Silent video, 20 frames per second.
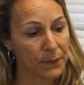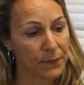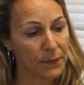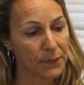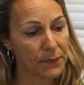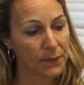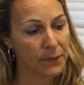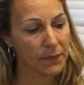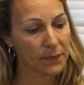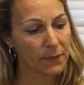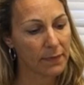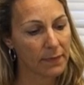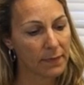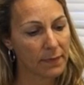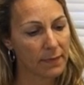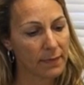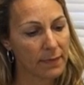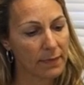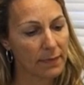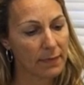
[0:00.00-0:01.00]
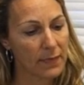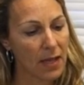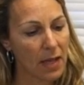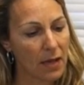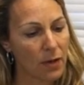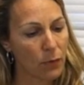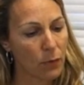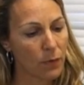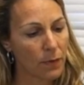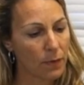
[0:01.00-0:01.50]
training. I'm
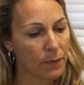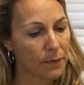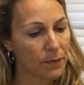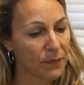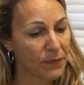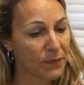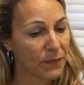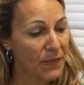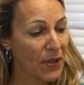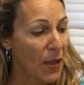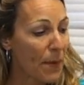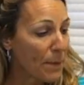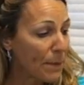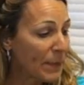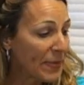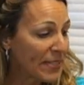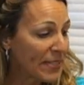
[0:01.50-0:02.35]
really excited about